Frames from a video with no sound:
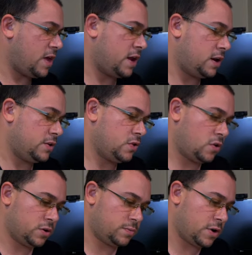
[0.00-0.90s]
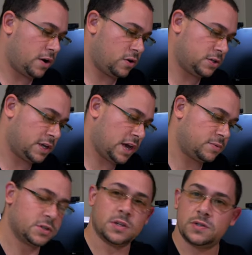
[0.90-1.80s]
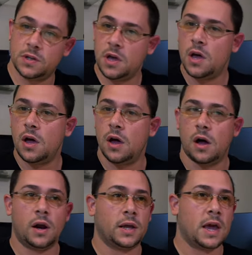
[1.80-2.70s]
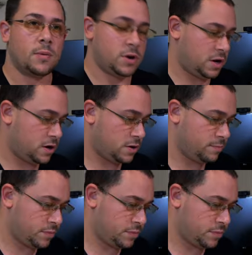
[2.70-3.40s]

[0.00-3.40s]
then it's hard, probably hard to capture this on camera here,